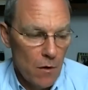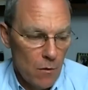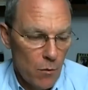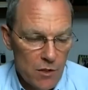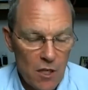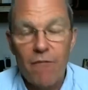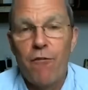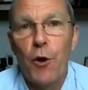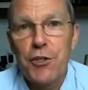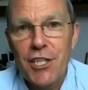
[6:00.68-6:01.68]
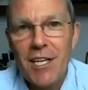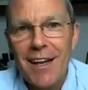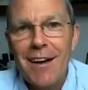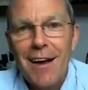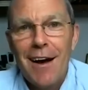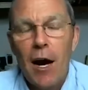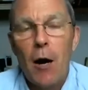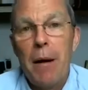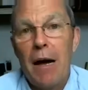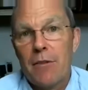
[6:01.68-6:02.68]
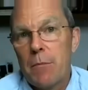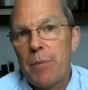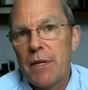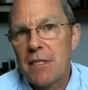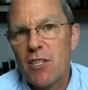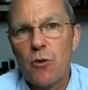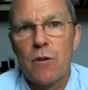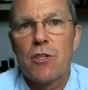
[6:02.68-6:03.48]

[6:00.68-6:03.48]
what's unfortunate about the business or the